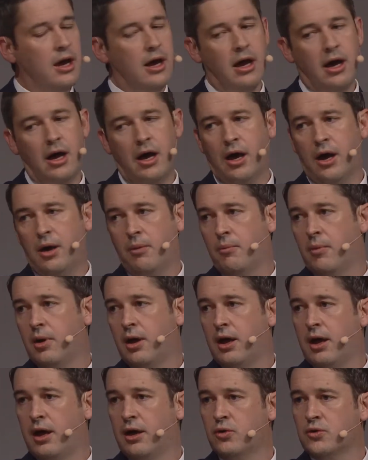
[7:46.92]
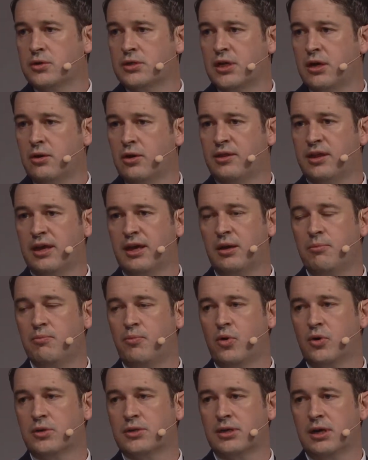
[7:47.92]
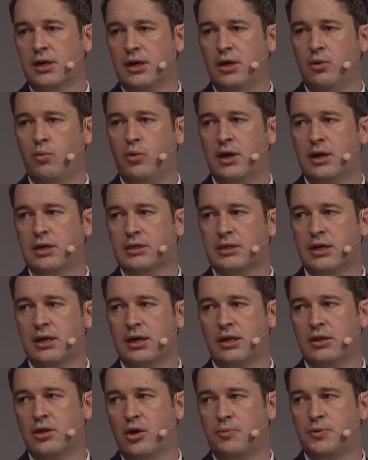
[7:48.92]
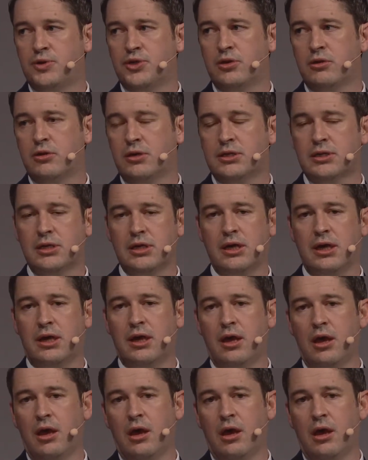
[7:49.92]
And also, I think importantly, we're taking the opportunity